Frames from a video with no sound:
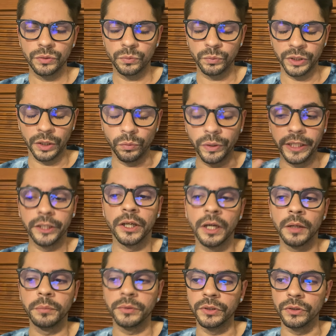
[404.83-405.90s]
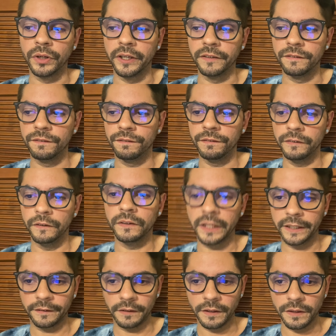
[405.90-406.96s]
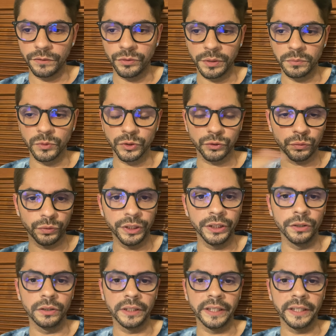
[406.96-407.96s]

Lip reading: When I wake up, I feel like the dream was real.